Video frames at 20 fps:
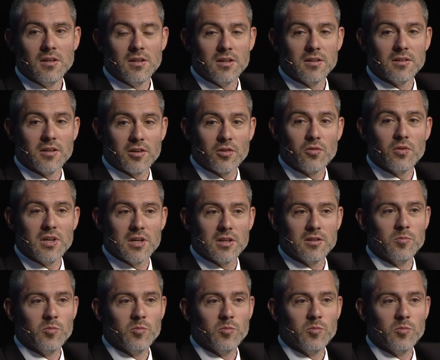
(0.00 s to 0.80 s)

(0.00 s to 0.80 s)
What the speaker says: And I agree, at the